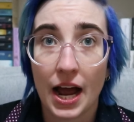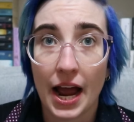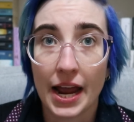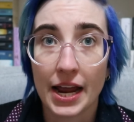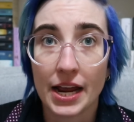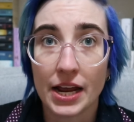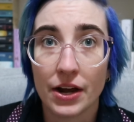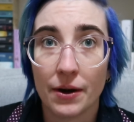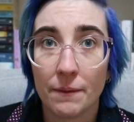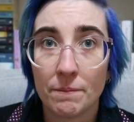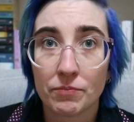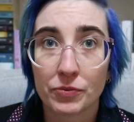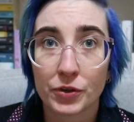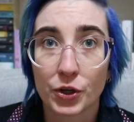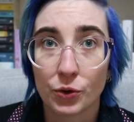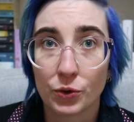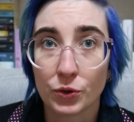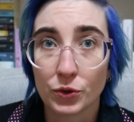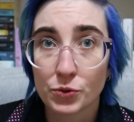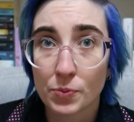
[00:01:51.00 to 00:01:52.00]
a
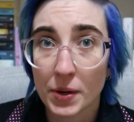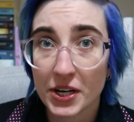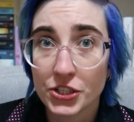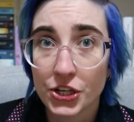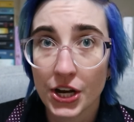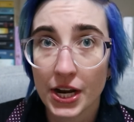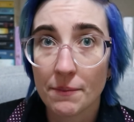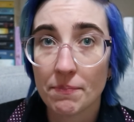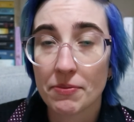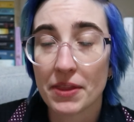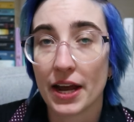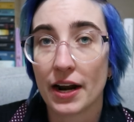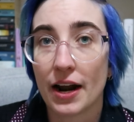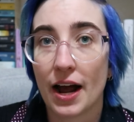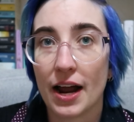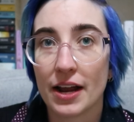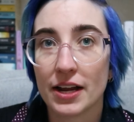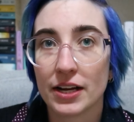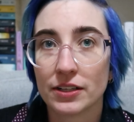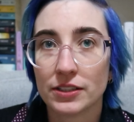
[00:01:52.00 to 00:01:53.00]
Google spreadsheet that
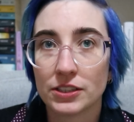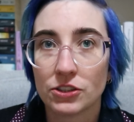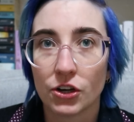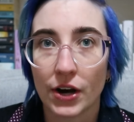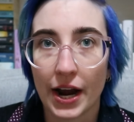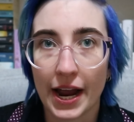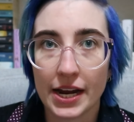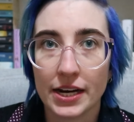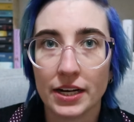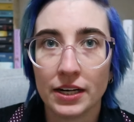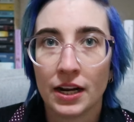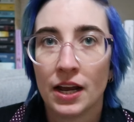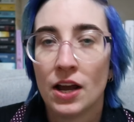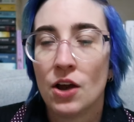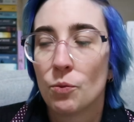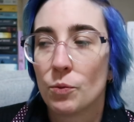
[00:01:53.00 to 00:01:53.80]
I create,